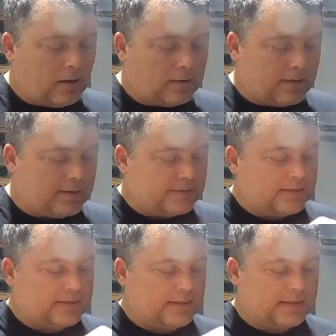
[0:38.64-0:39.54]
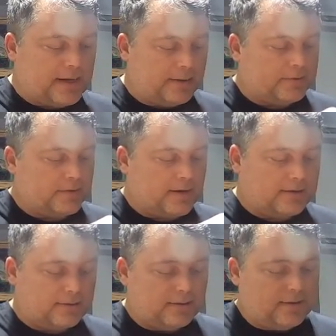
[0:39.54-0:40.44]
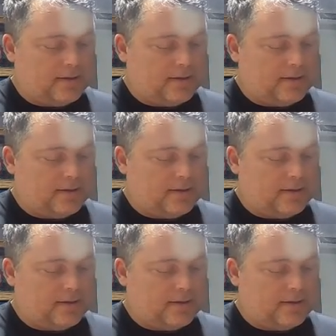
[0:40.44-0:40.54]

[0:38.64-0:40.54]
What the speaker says: I think this is an adapter actually,